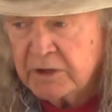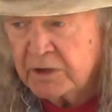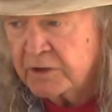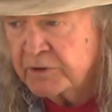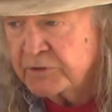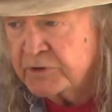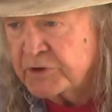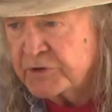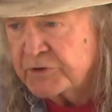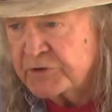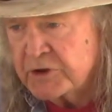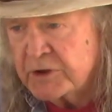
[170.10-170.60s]

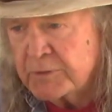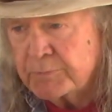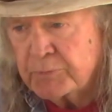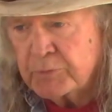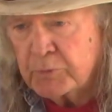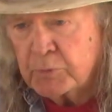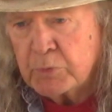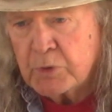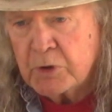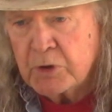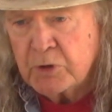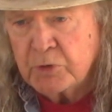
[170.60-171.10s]
just up the
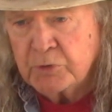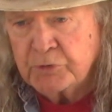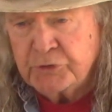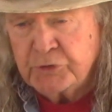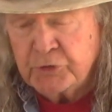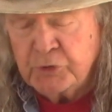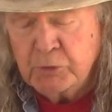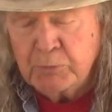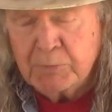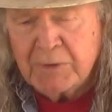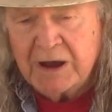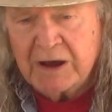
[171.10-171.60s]
road,
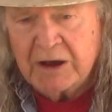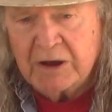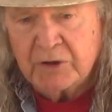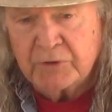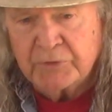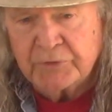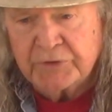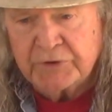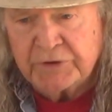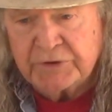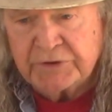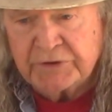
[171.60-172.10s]
2
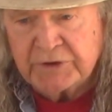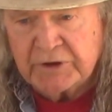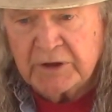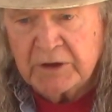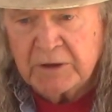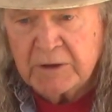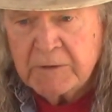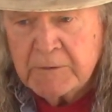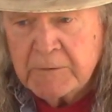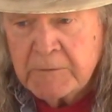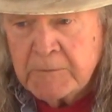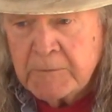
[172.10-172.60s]
miles.
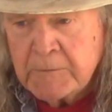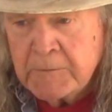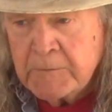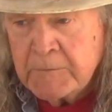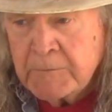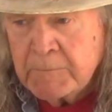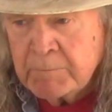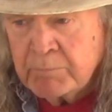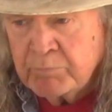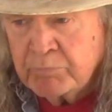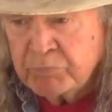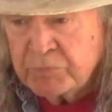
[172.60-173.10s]

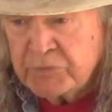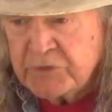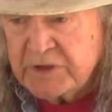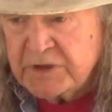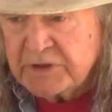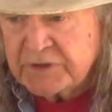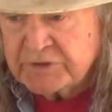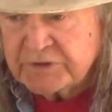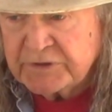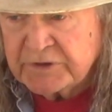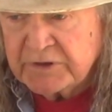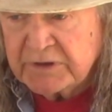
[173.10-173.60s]

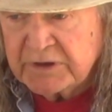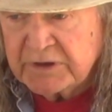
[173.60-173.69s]
It's